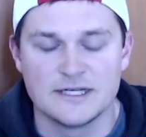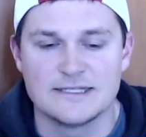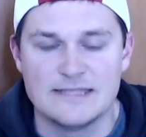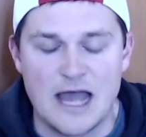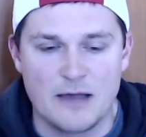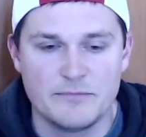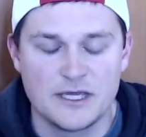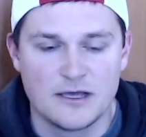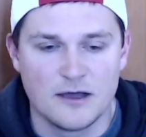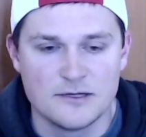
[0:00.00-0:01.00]
It's not
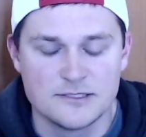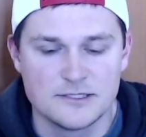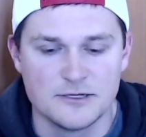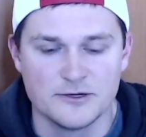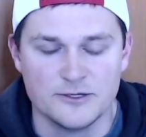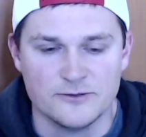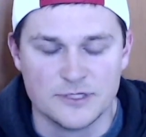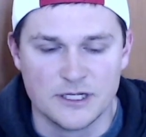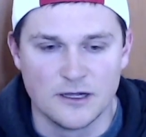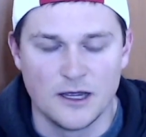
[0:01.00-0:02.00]
because you're
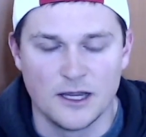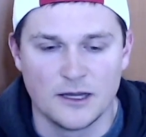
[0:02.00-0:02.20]
using